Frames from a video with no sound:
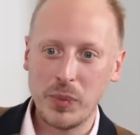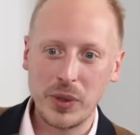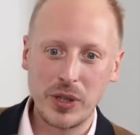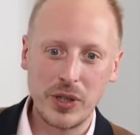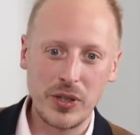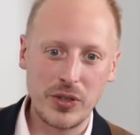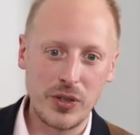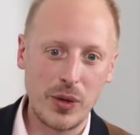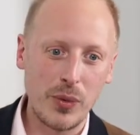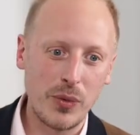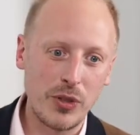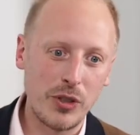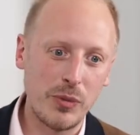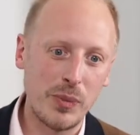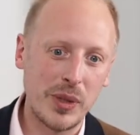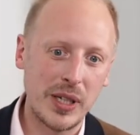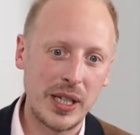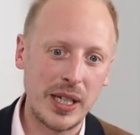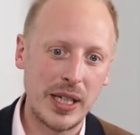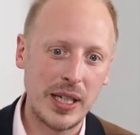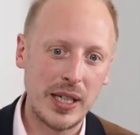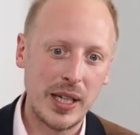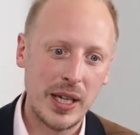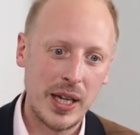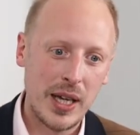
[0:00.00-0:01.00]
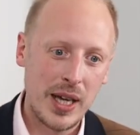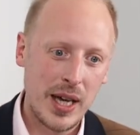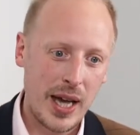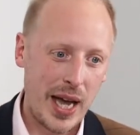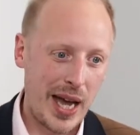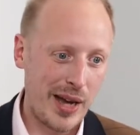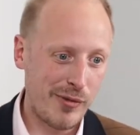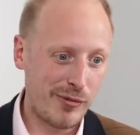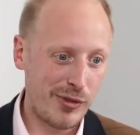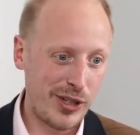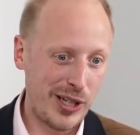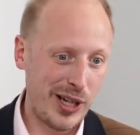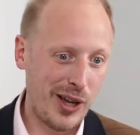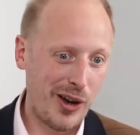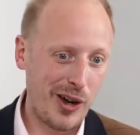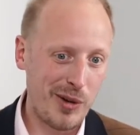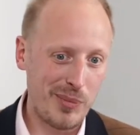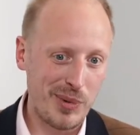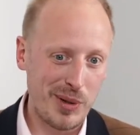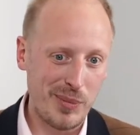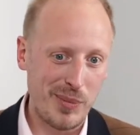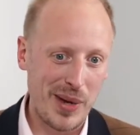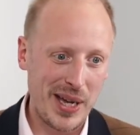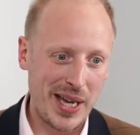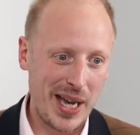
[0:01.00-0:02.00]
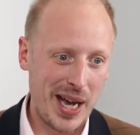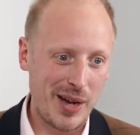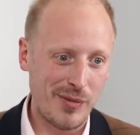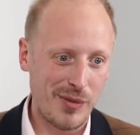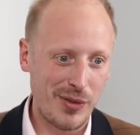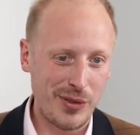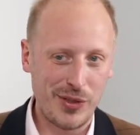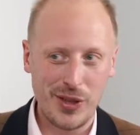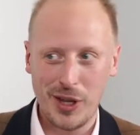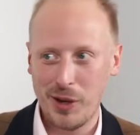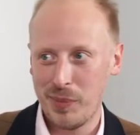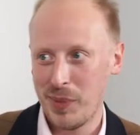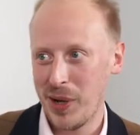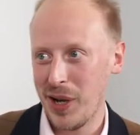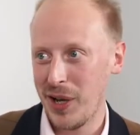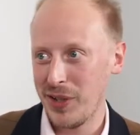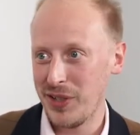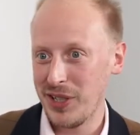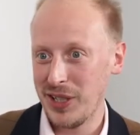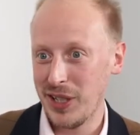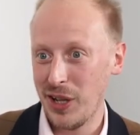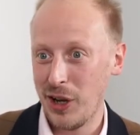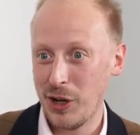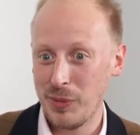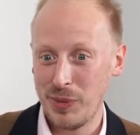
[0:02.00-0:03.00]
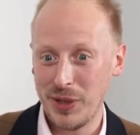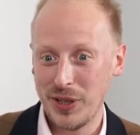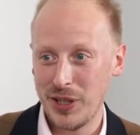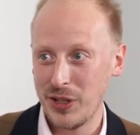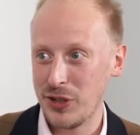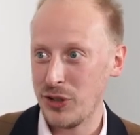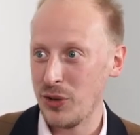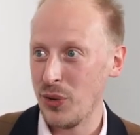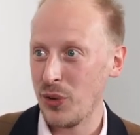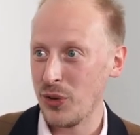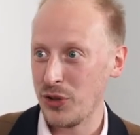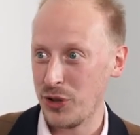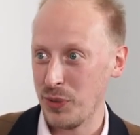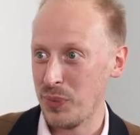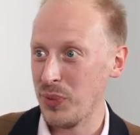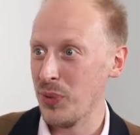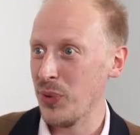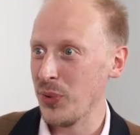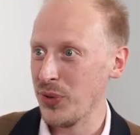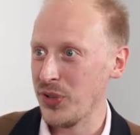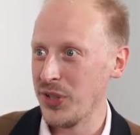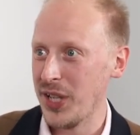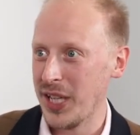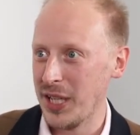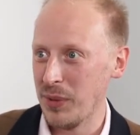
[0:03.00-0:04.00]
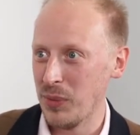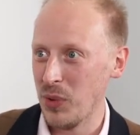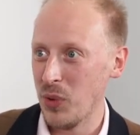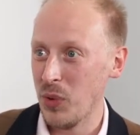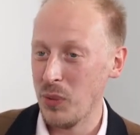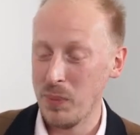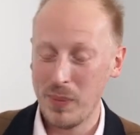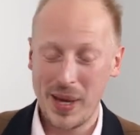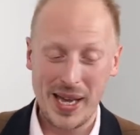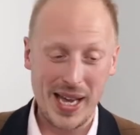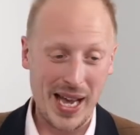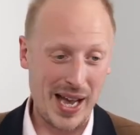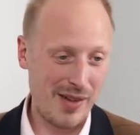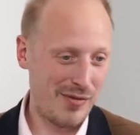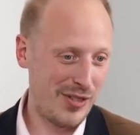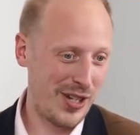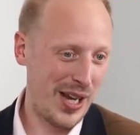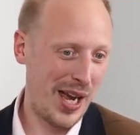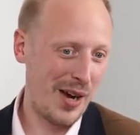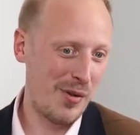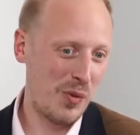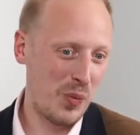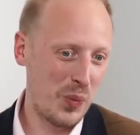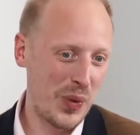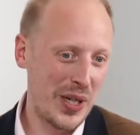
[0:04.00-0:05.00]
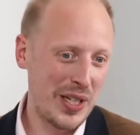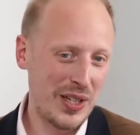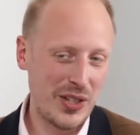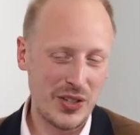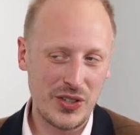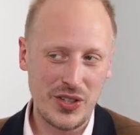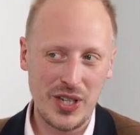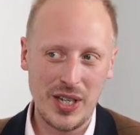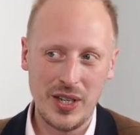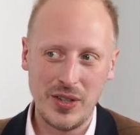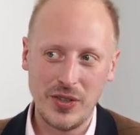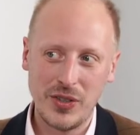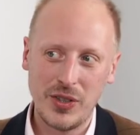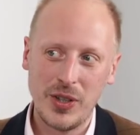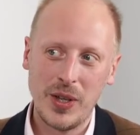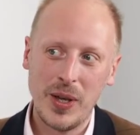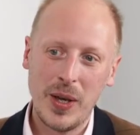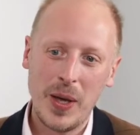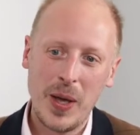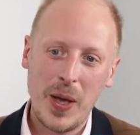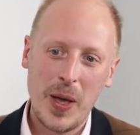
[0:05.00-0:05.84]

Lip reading: Because ultimately, every library may have a third-party library that's not supported anymore, may have inherent weaknesses.